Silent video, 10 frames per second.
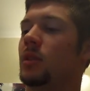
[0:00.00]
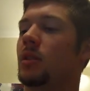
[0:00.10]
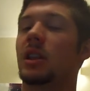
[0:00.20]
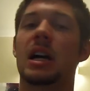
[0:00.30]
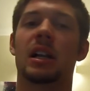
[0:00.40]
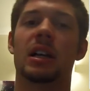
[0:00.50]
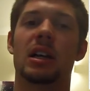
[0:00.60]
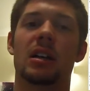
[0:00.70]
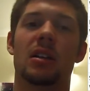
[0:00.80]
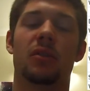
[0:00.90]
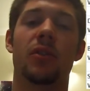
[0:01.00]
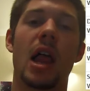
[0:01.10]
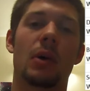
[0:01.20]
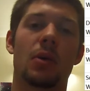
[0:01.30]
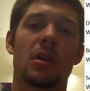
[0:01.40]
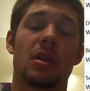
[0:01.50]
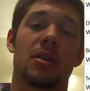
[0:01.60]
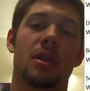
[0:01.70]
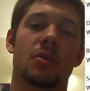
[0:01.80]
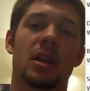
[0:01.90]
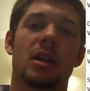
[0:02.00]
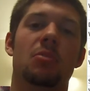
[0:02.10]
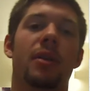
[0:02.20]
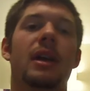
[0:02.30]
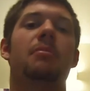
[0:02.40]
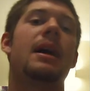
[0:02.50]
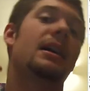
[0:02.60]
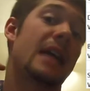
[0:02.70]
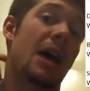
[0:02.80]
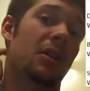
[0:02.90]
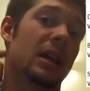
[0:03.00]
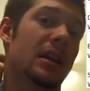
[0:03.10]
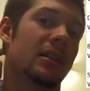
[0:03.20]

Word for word: luckily the following week, the 3rd week, you bring it back down again,